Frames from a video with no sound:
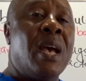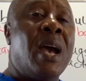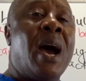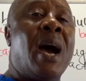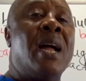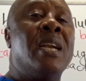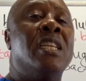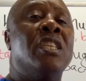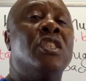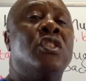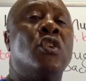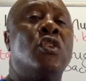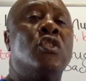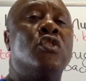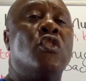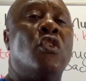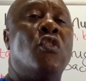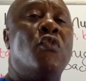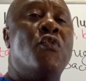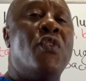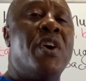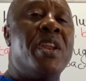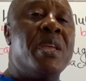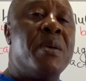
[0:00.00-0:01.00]
And it's also
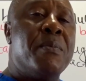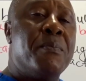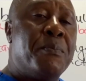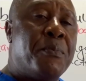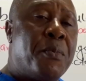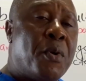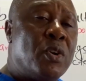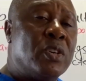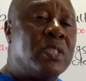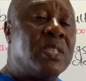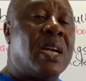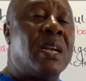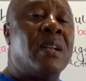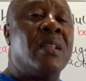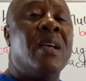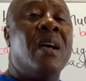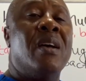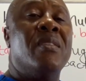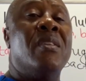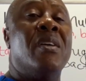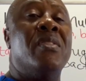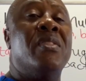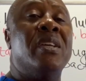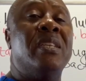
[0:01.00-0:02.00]
very important
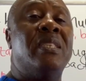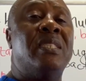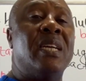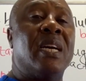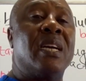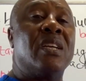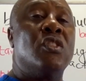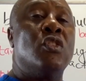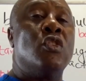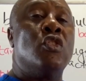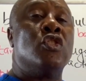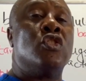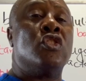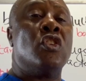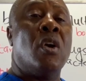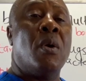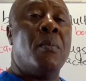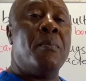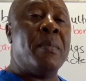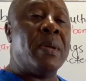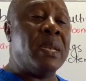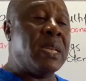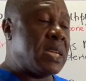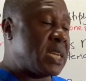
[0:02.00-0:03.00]
that they take those
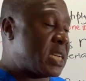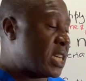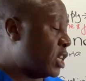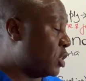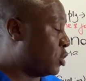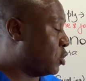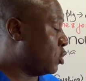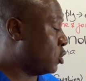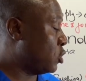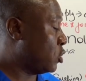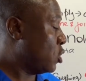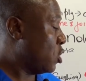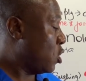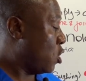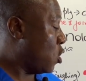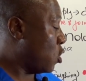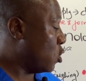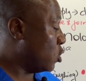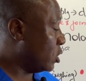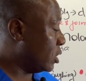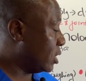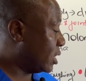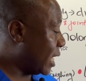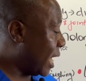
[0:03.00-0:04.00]
medications
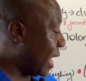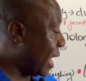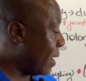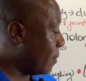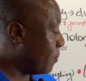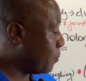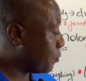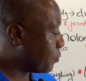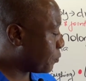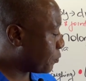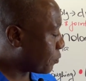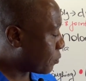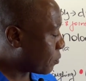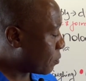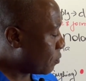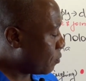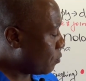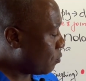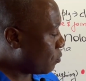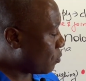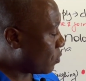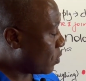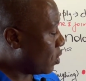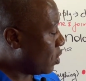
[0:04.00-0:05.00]
on time.
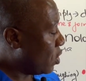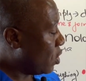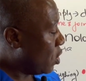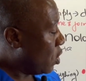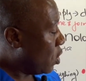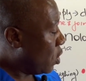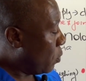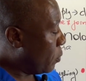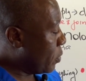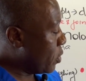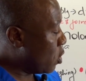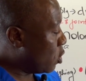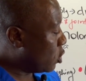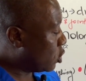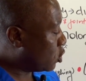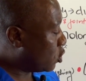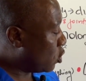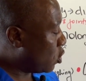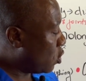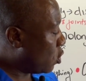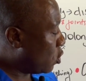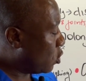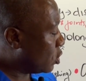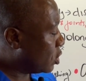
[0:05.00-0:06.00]
We
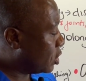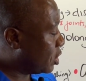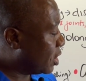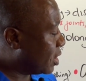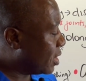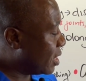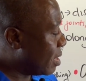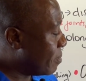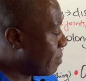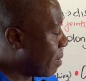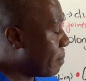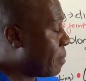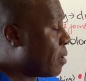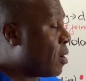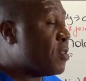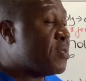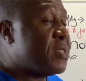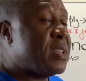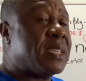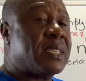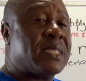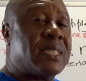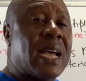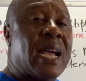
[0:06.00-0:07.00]
also teach them about the
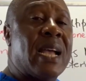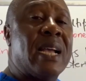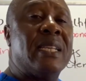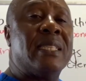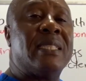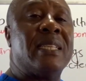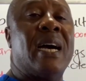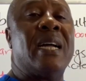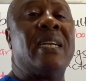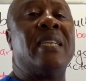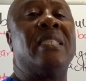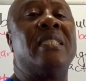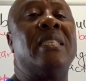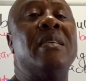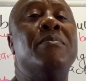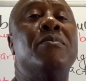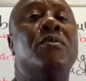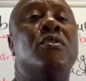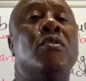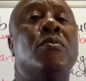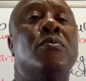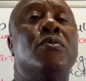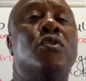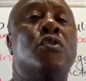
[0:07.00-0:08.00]
signs and
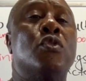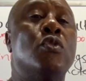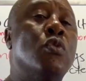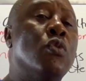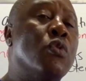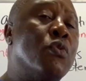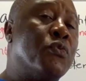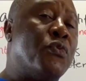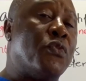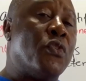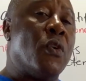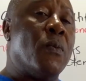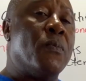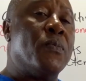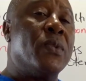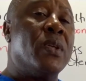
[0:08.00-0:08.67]
symptoms to look for.